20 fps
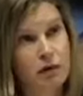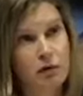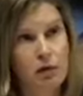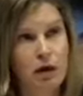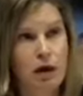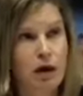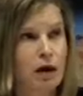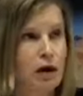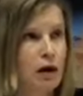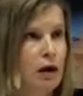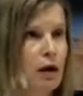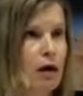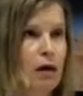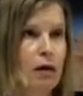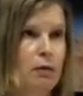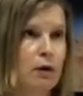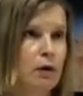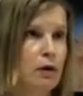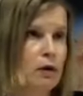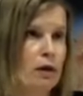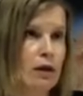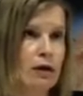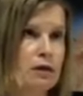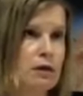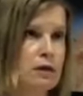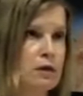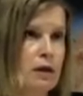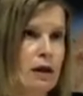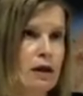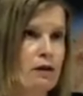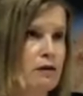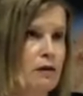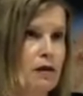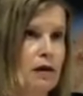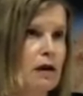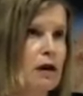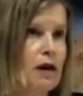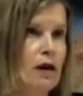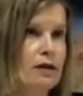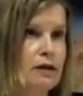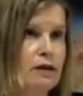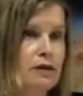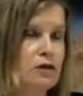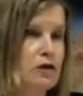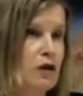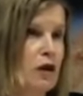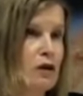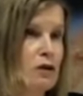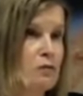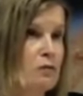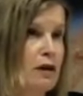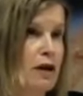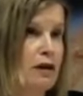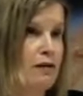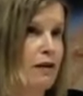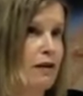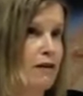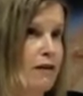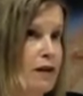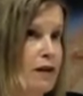my work, oh my god, it's a saviour. It shows me if I've